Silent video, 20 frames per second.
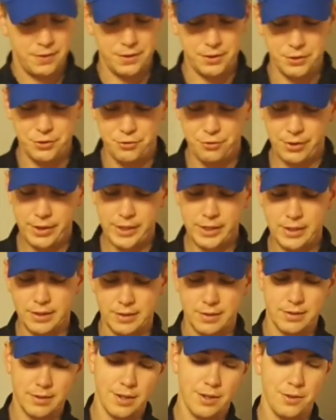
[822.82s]
the drink
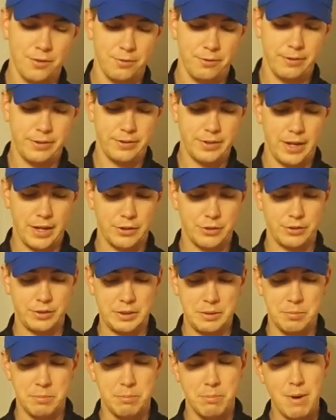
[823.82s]
itself is
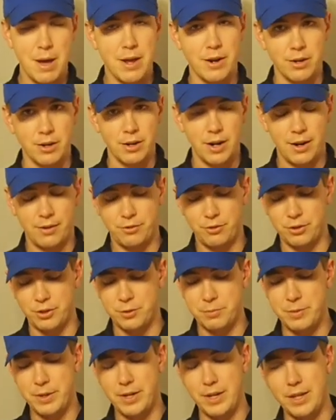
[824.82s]
actually better after
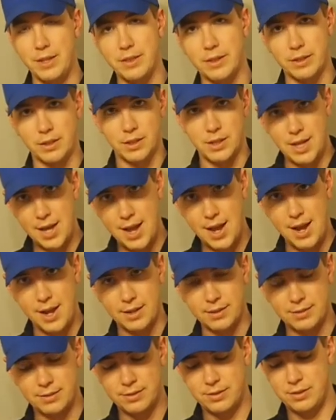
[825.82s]
it's been in the
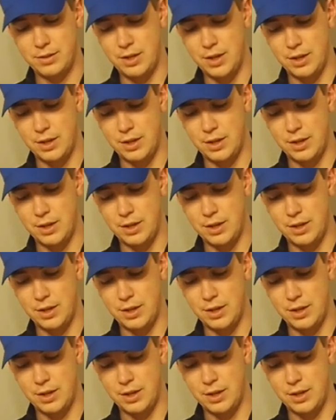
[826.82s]
glass,